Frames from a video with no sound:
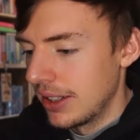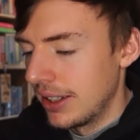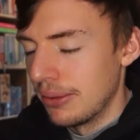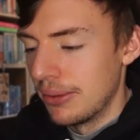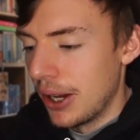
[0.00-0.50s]
And
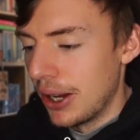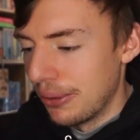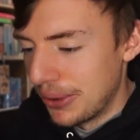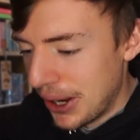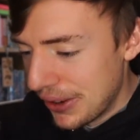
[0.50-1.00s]
then
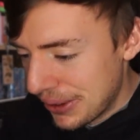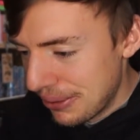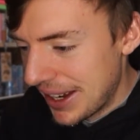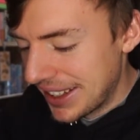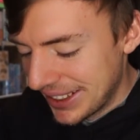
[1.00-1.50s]
another
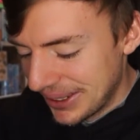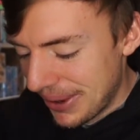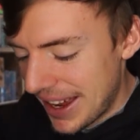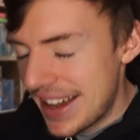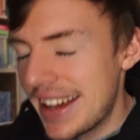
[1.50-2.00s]
regular
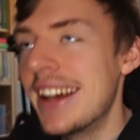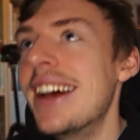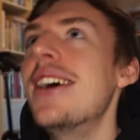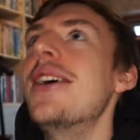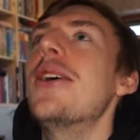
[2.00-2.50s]
rare.
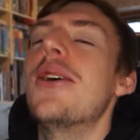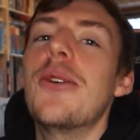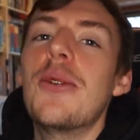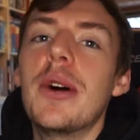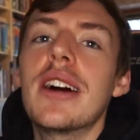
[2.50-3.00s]

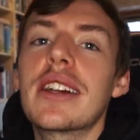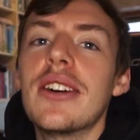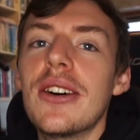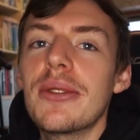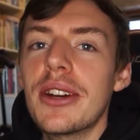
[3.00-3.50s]
Oh my
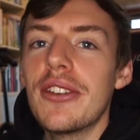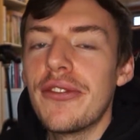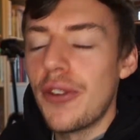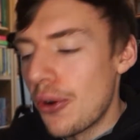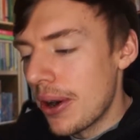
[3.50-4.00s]
god, we got
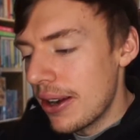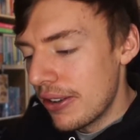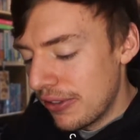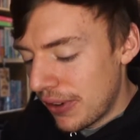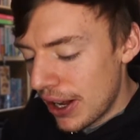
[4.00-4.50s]
4 out
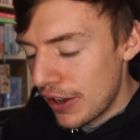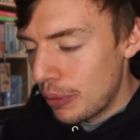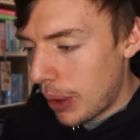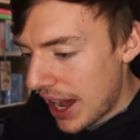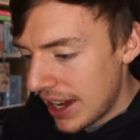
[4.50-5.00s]
of
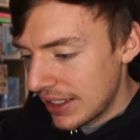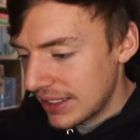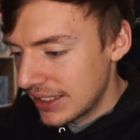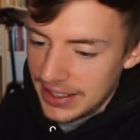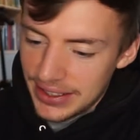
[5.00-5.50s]
5
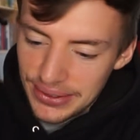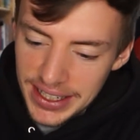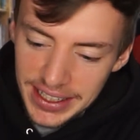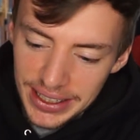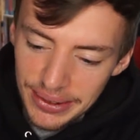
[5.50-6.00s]
packs. It's a
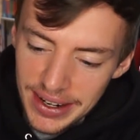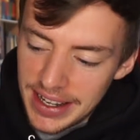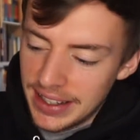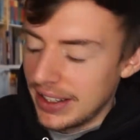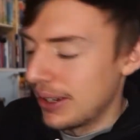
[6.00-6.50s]
regular
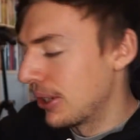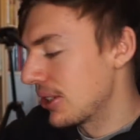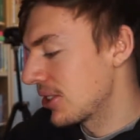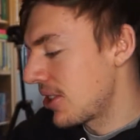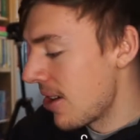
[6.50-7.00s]
rare. I'm gonna
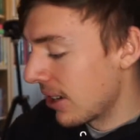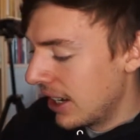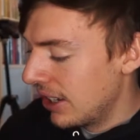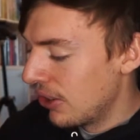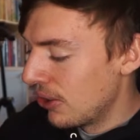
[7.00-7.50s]
start
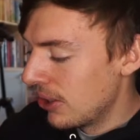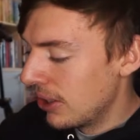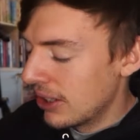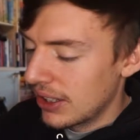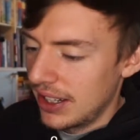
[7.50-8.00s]
getting
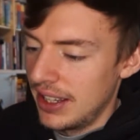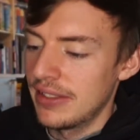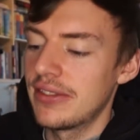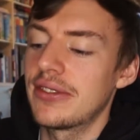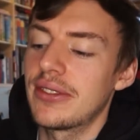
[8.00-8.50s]
annoyed
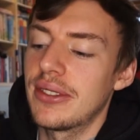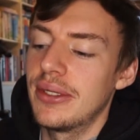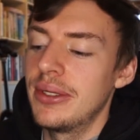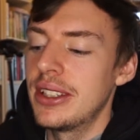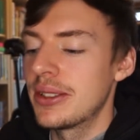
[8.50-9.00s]
if
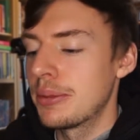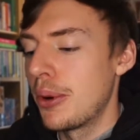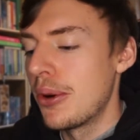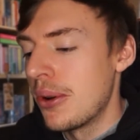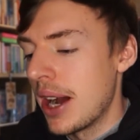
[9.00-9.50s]
we just
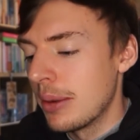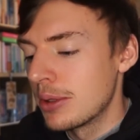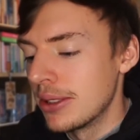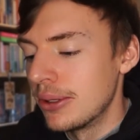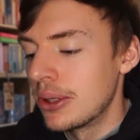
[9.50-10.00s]
pull
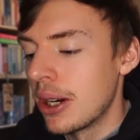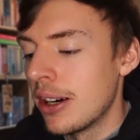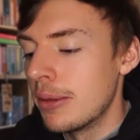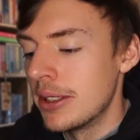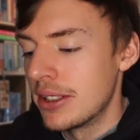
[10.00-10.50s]
absolute
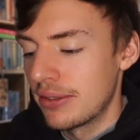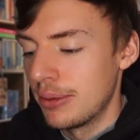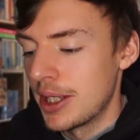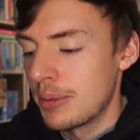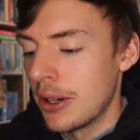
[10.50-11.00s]
garbage
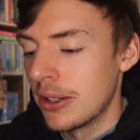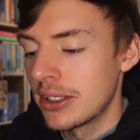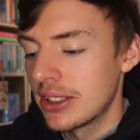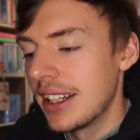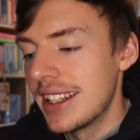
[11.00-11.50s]
from this
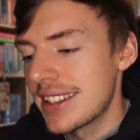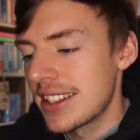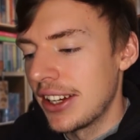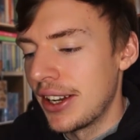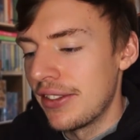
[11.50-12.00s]
box. I didn't
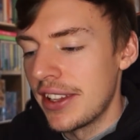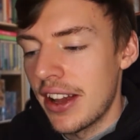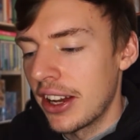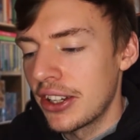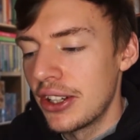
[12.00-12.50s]
sign up for it.
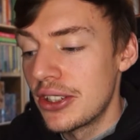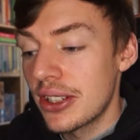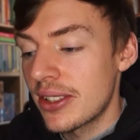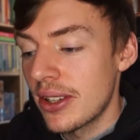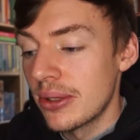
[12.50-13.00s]
I could have
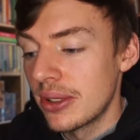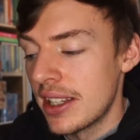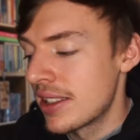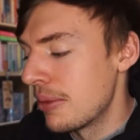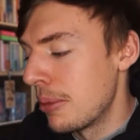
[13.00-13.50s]
just sold
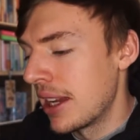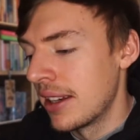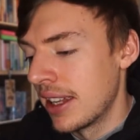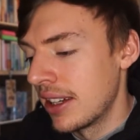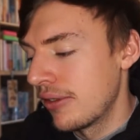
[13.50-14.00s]
this and made
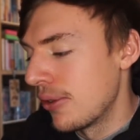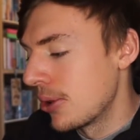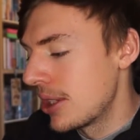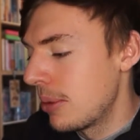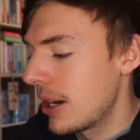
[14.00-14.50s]
like
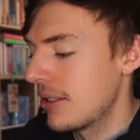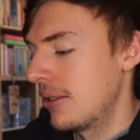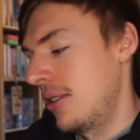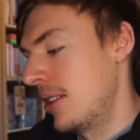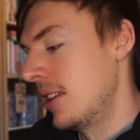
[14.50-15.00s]

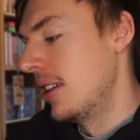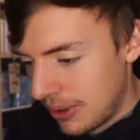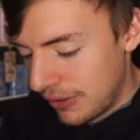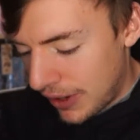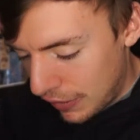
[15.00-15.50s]
£40.
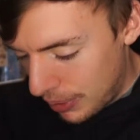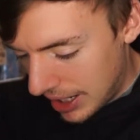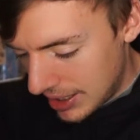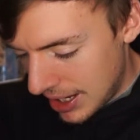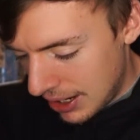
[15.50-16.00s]
We're 5
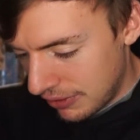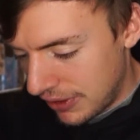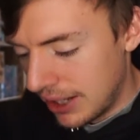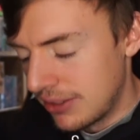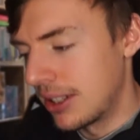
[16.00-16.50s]
packs down,
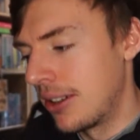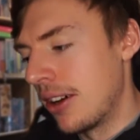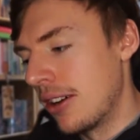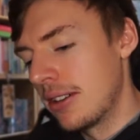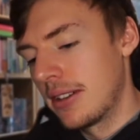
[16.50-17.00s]
5 to
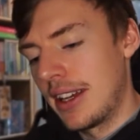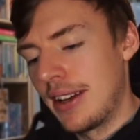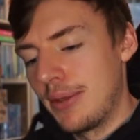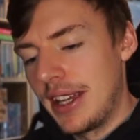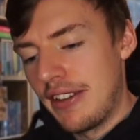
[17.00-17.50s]
go,
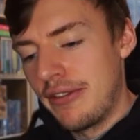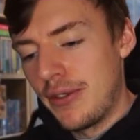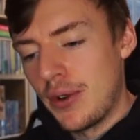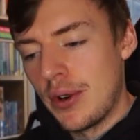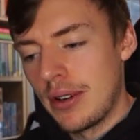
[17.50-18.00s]
and we have
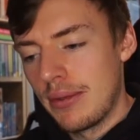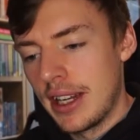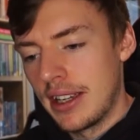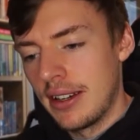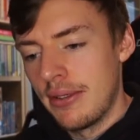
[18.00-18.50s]
4
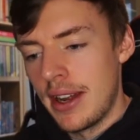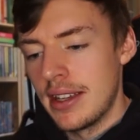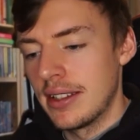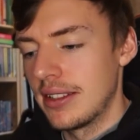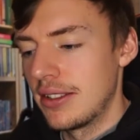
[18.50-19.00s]
regular
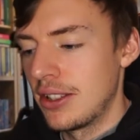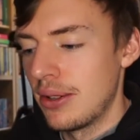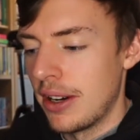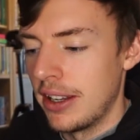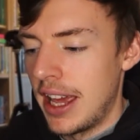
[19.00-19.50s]
rares
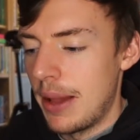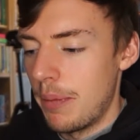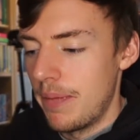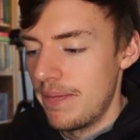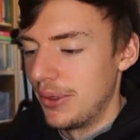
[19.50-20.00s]
to our name.
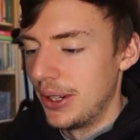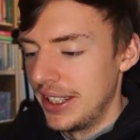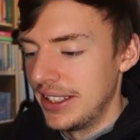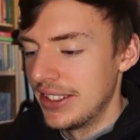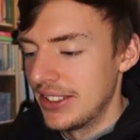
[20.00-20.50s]

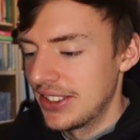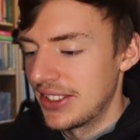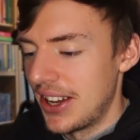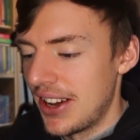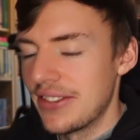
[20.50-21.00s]
Pretty good
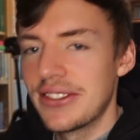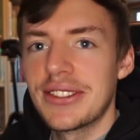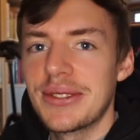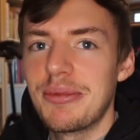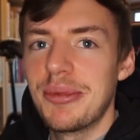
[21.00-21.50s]
stuff.
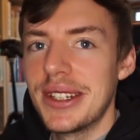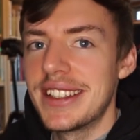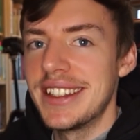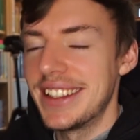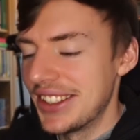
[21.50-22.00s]

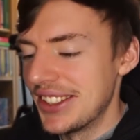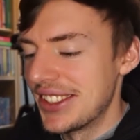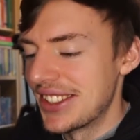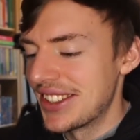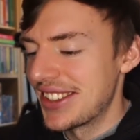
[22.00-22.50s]
Pretty good.